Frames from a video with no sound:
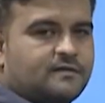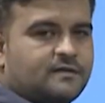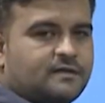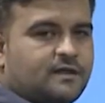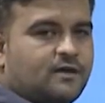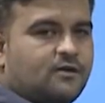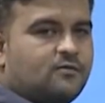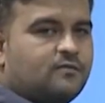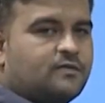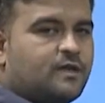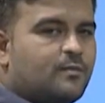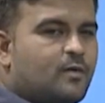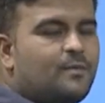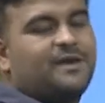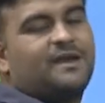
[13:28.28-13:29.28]
Now, the
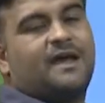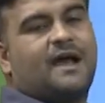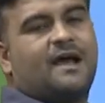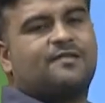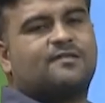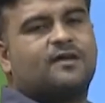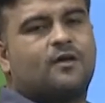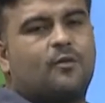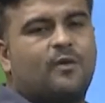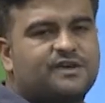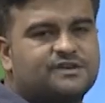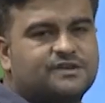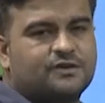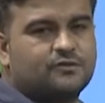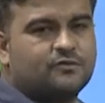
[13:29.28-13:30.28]
moment I ask a
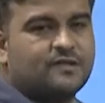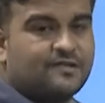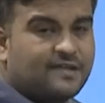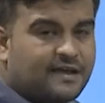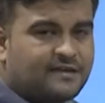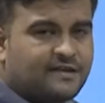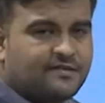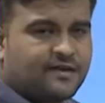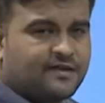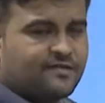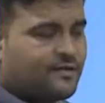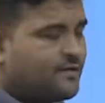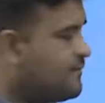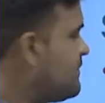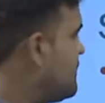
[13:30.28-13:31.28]
question to the sentence itself,